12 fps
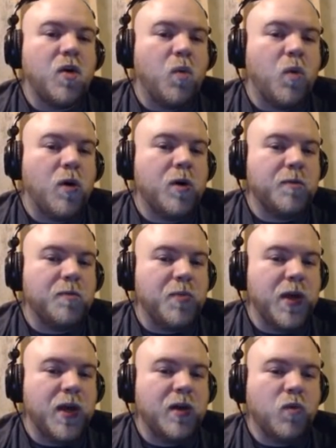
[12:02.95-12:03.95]
one
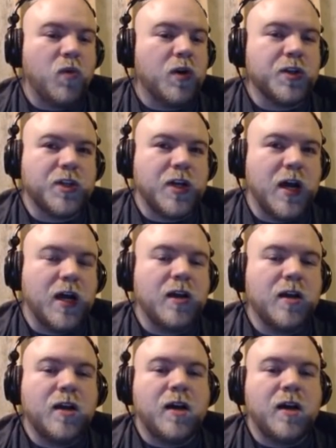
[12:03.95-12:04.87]
big one-shot.